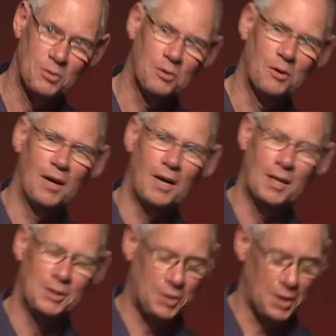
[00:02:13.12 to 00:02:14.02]
I have
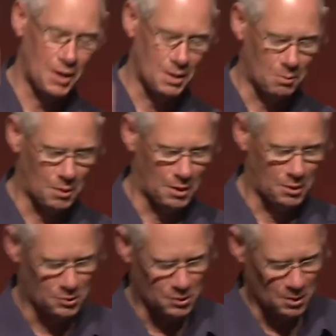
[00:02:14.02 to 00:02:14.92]
continued to attend
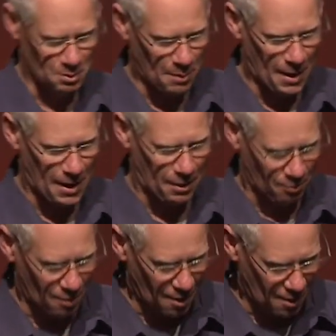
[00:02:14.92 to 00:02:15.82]
PK events,
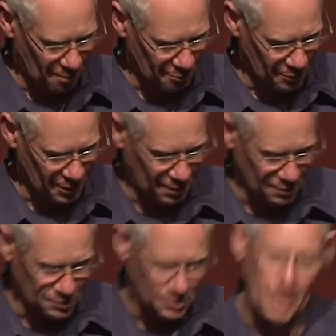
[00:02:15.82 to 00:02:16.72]
I have run
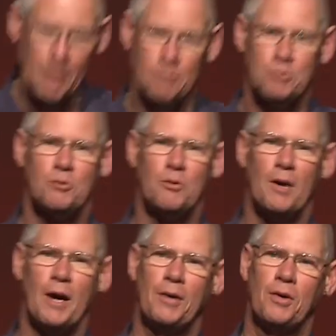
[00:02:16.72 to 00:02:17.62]
men's groups,
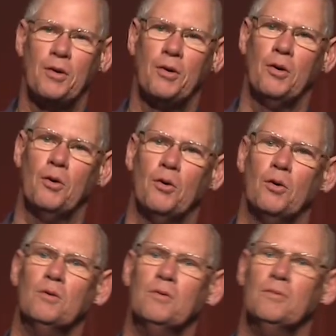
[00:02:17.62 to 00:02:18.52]
men's
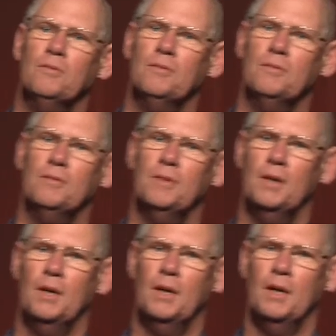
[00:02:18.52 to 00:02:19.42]
events, and
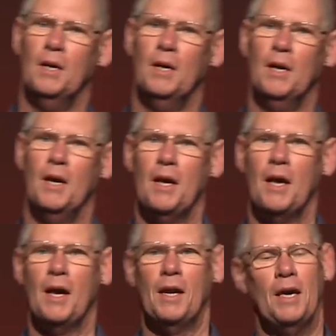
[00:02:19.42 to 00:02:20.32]
overseen men's
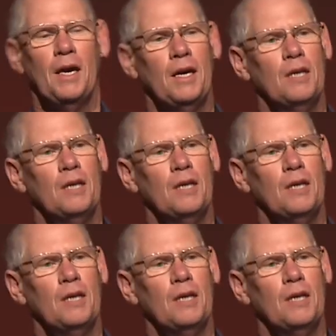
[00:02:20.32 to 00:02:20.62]
ministries.